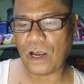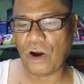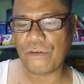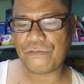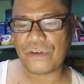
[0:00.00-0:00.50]

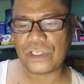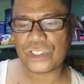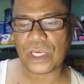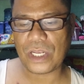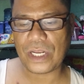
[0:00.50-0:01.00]

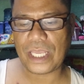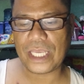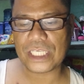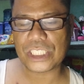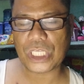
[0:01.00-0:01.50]
unofficially
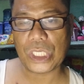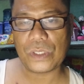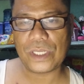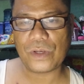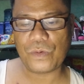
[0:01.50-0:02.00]

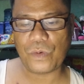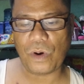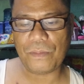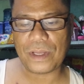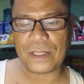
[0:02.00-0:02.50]
excluding
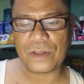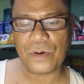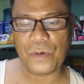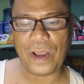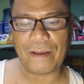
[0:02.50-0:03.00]
women
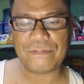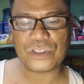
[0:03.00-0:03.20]
who have